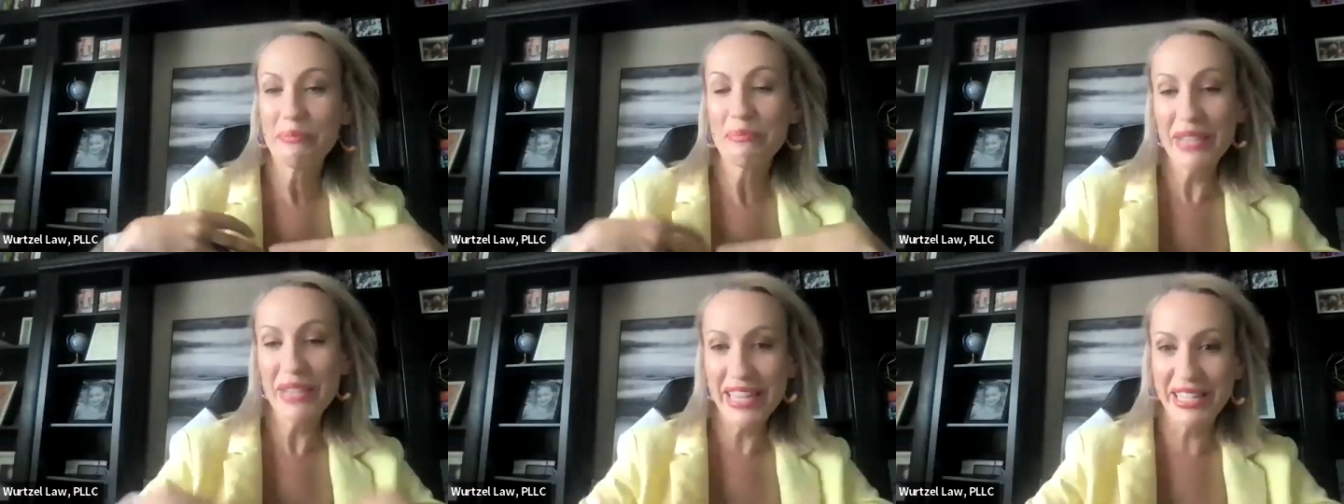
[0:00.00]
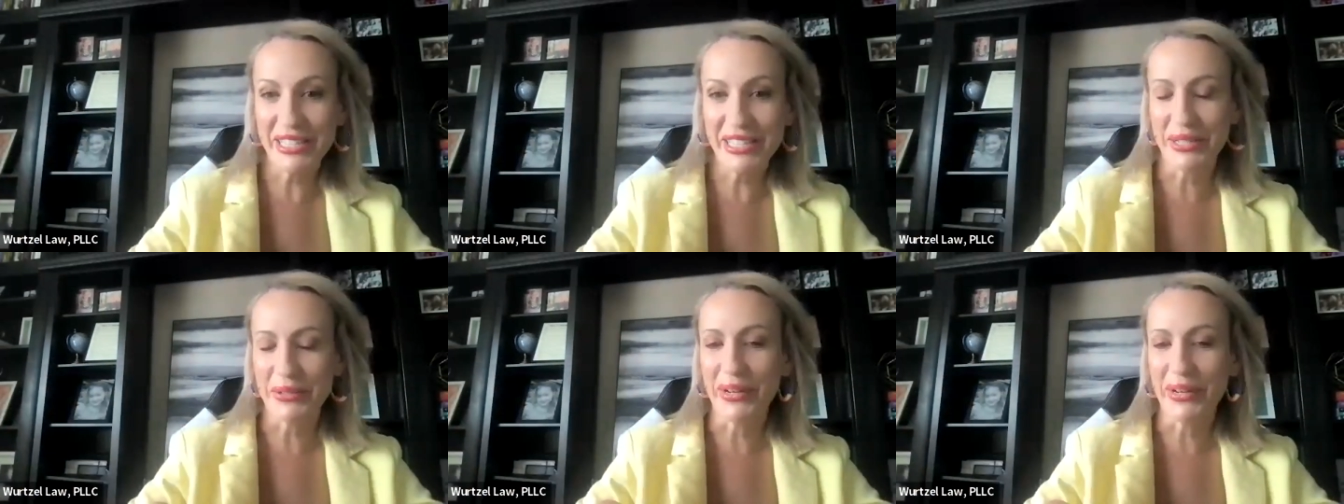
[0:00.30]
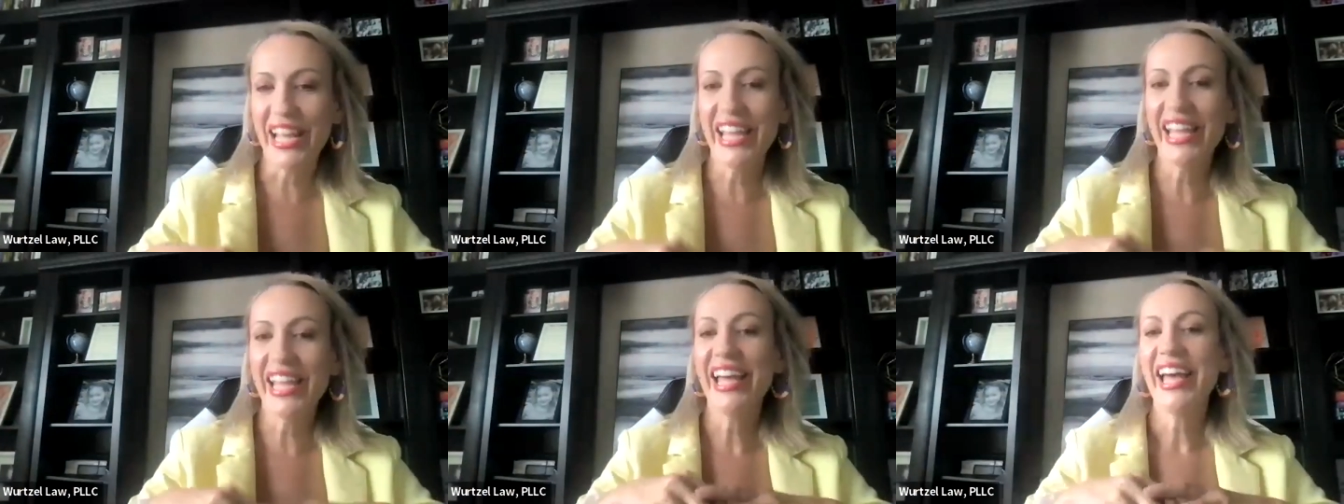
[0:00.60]
me to do
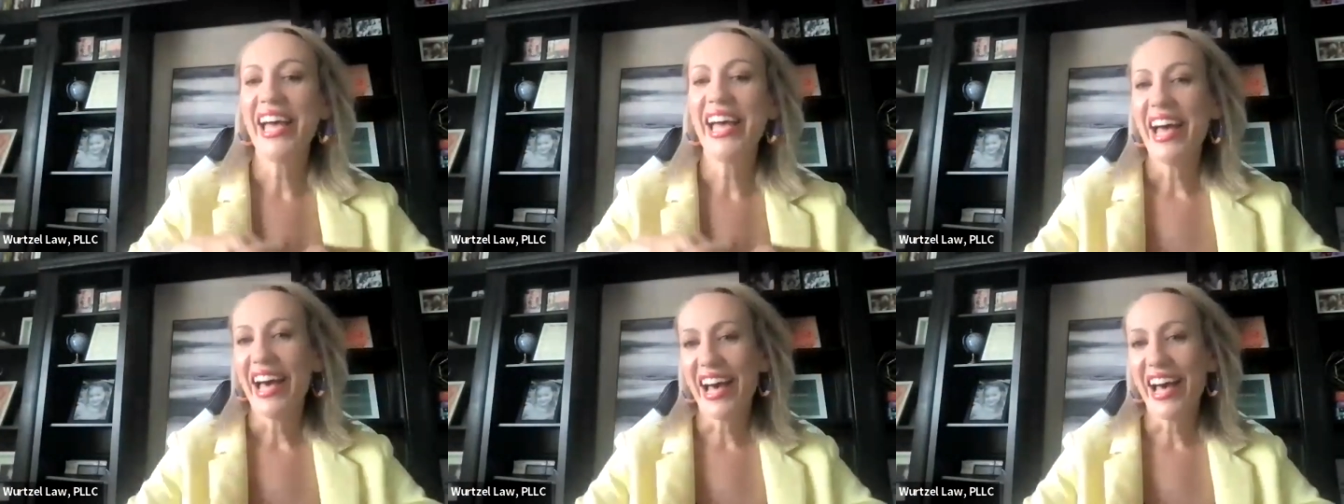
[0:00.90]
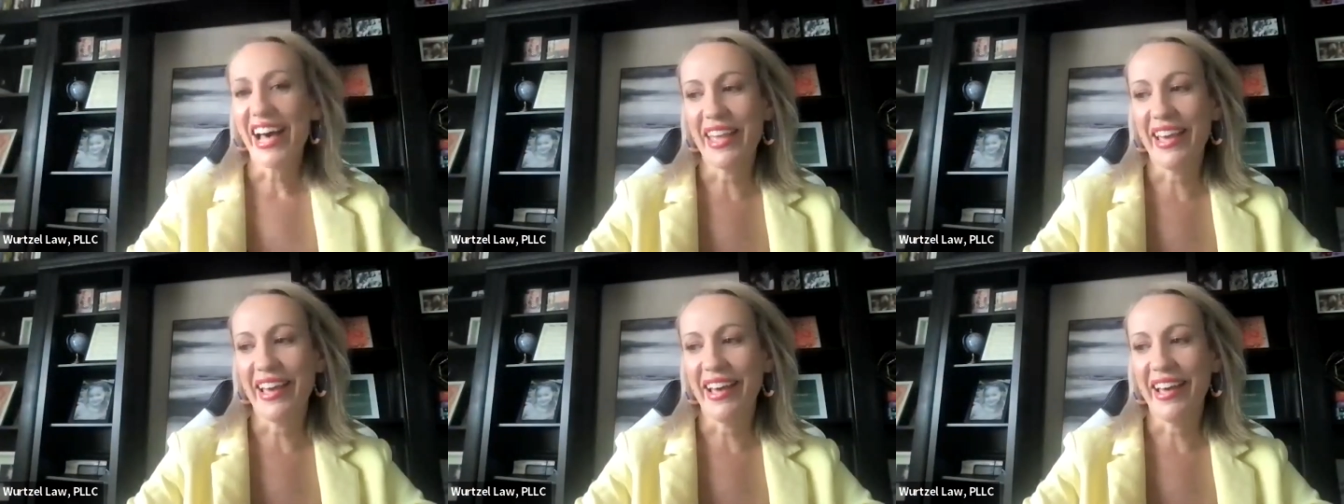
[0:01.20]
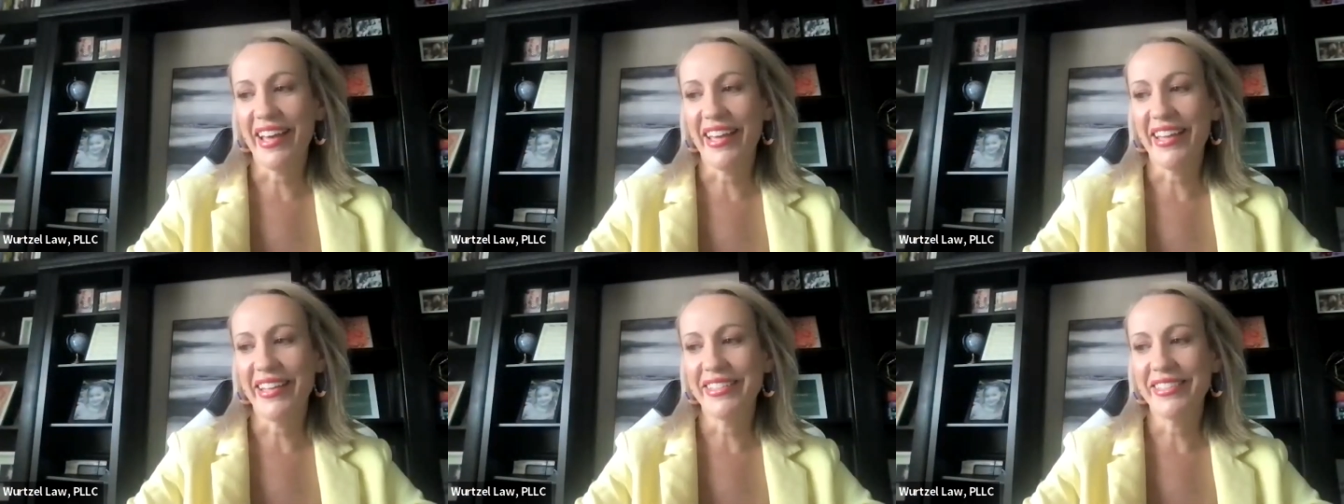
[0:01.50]
it.
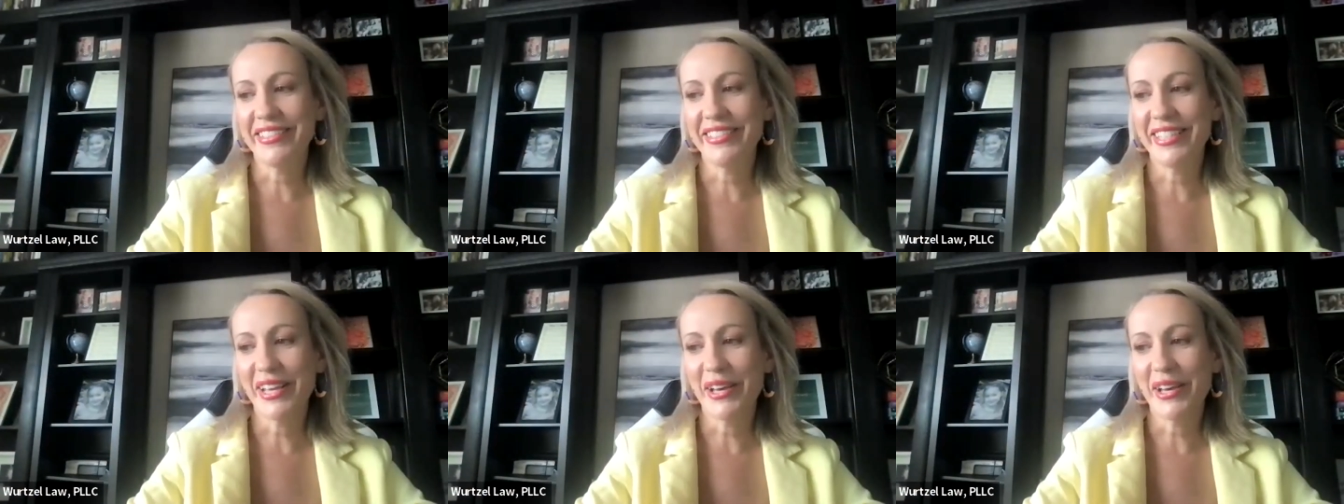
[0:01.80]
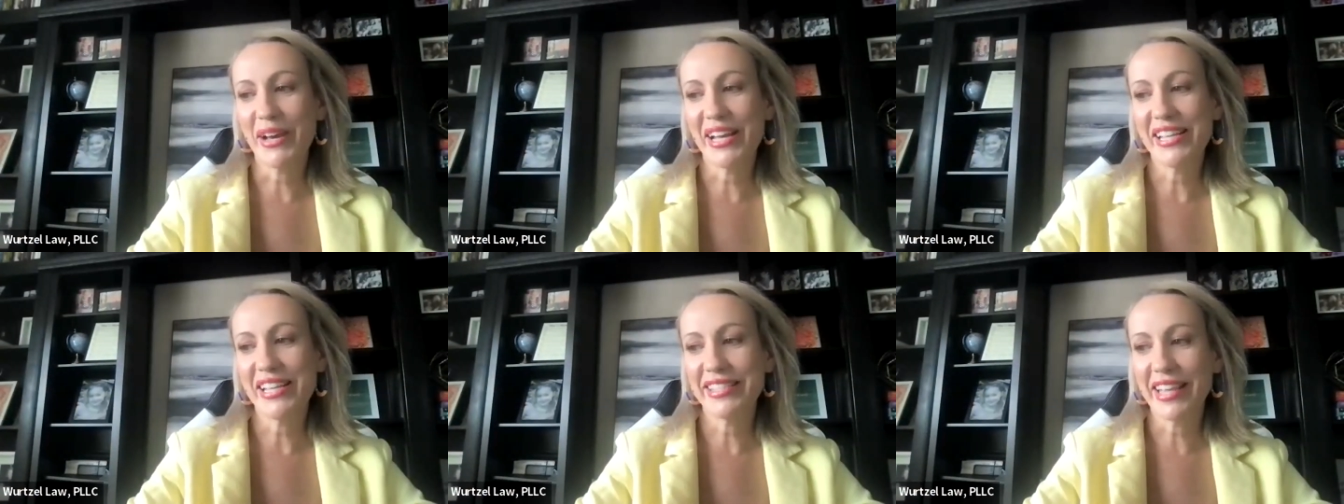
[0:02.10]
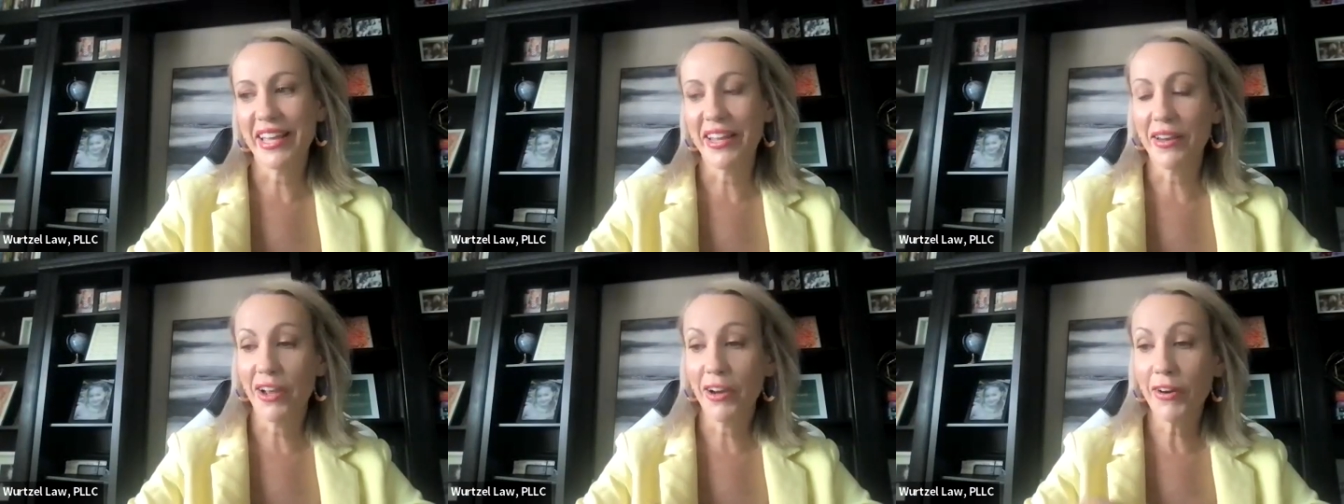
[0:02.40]
And so I
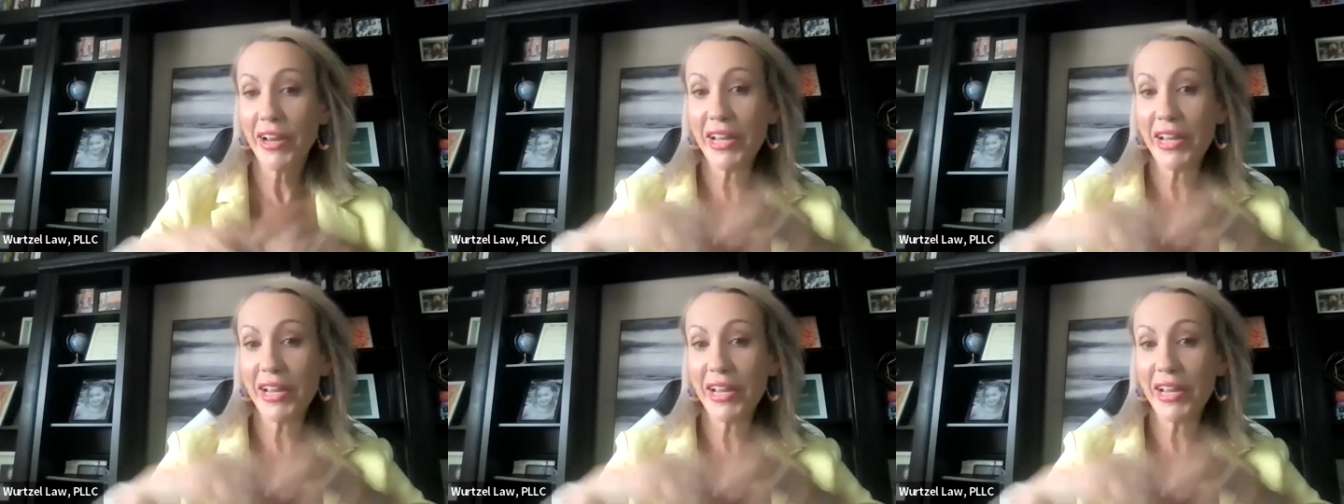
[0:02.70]
said, all